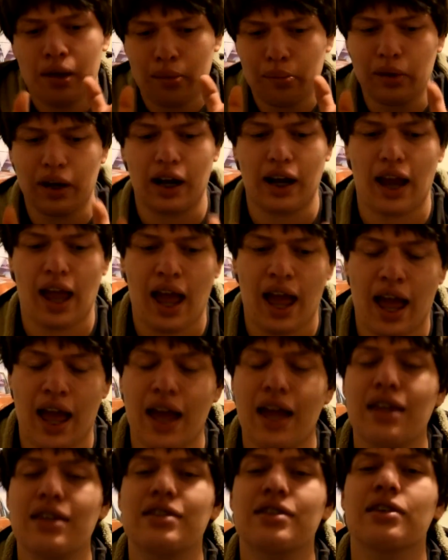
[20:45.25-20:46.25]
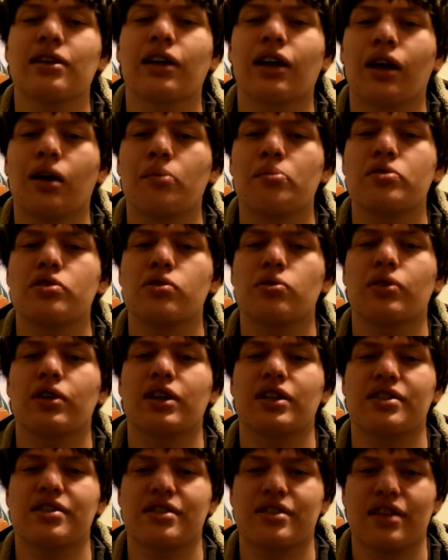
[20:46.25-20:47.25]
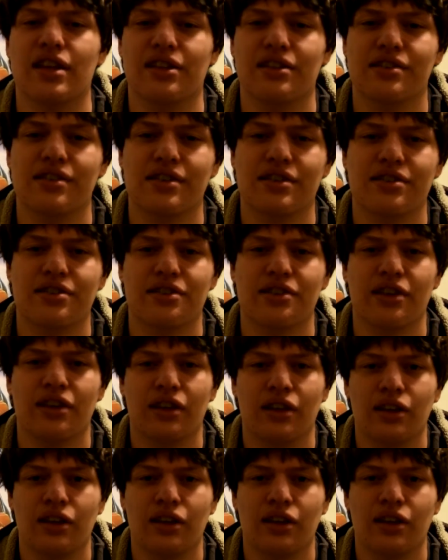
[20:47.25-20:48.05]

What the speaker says: but I had to come to a consensus.